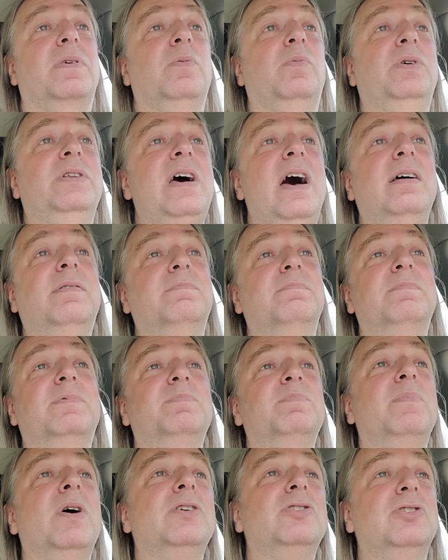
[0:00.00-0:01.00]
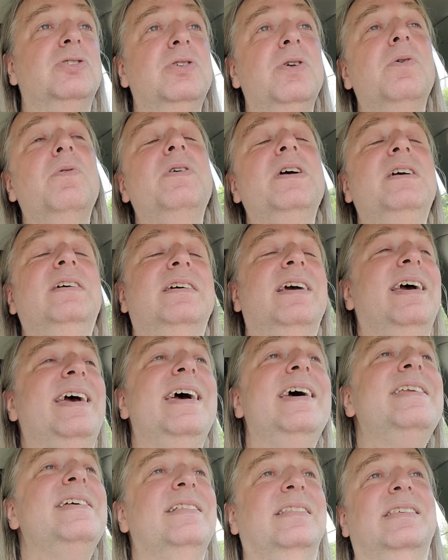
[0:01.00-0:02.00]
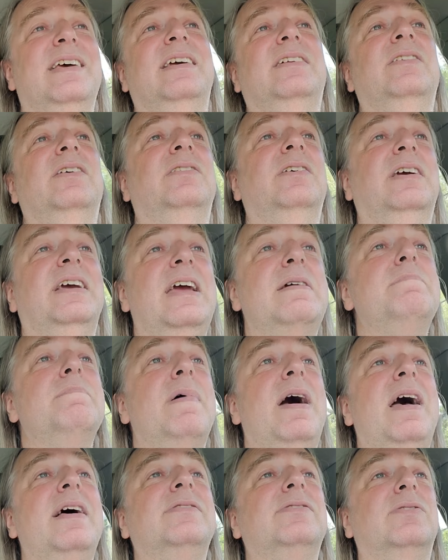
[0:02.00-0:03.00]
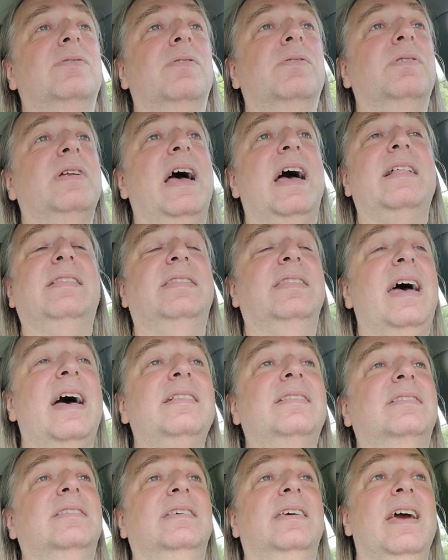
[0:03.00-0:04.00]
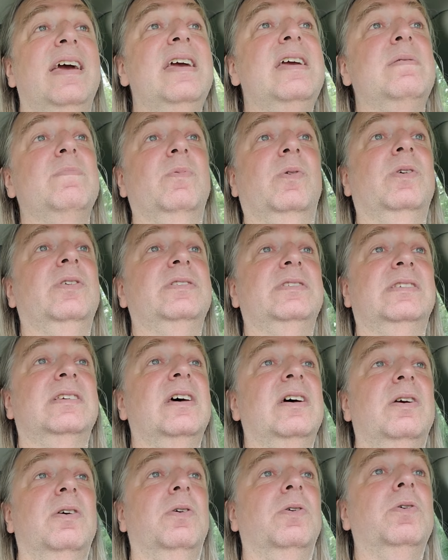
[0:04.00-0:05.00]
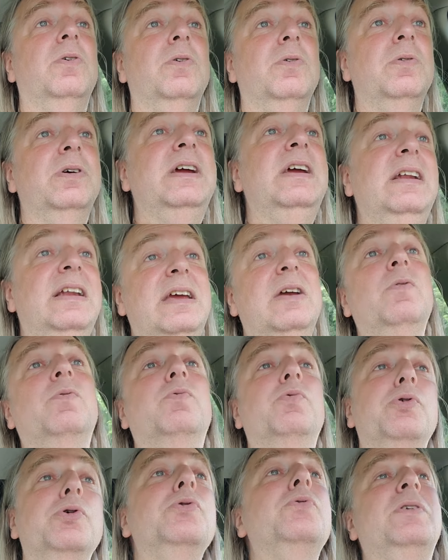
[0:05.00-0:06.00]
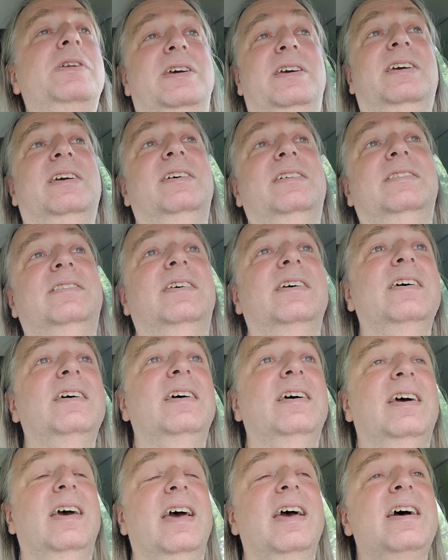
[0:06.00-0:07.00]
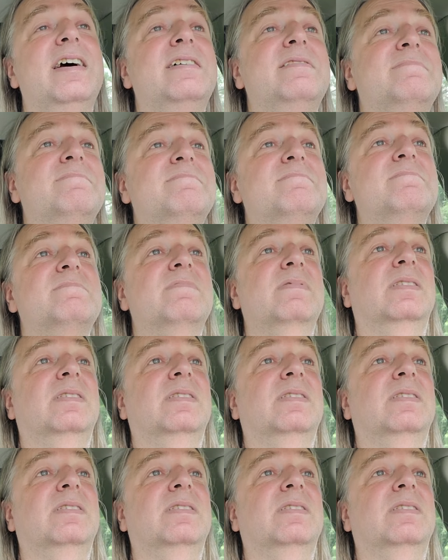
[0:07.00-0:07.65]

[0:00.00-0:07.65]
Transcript: without much knowing anything. That the game master that game was really ruling it, and